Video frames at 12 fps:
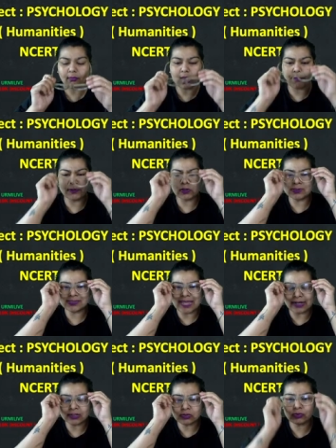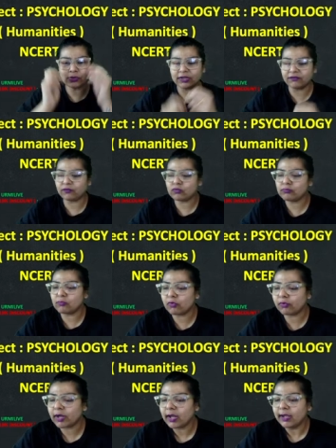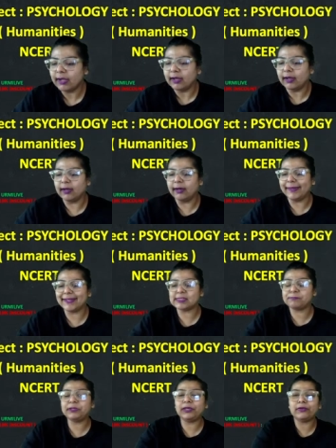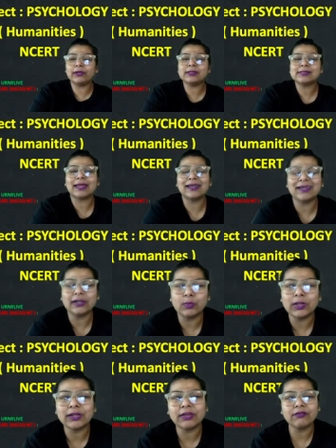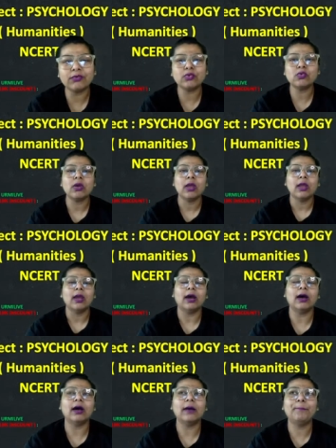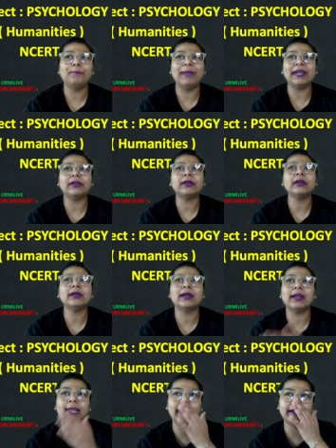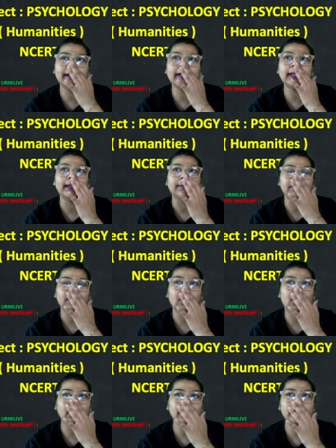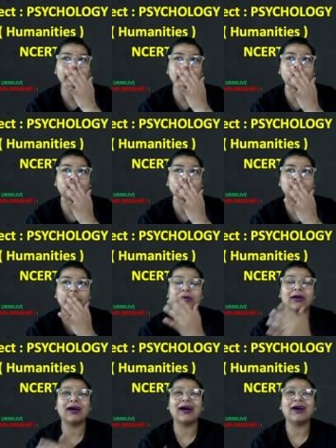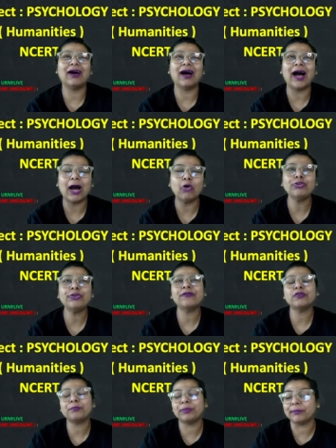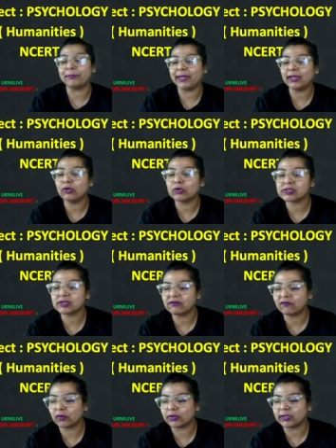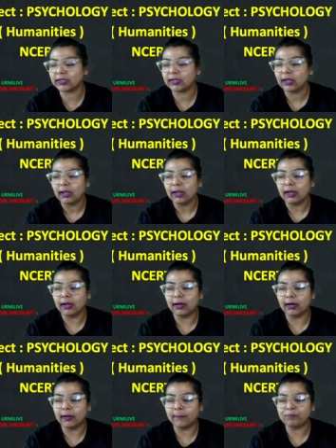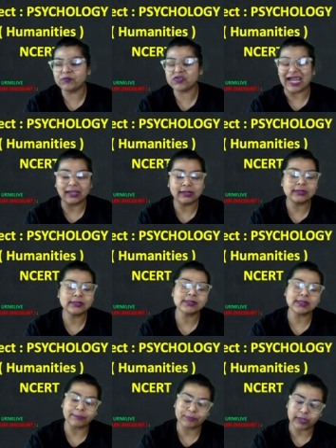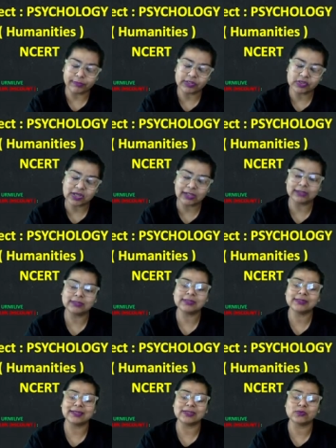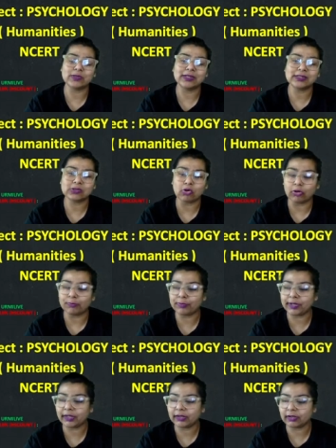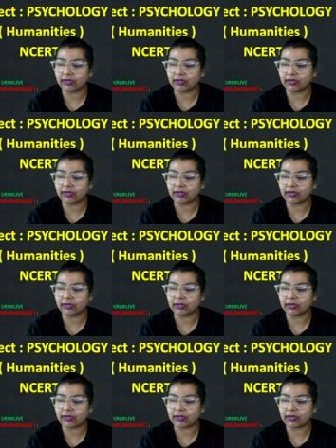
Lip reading: because that is going to give you more experience, and it will give you a better clarity on how you have to prepare yourself for the challenges, upcoming challenges, as well as corporate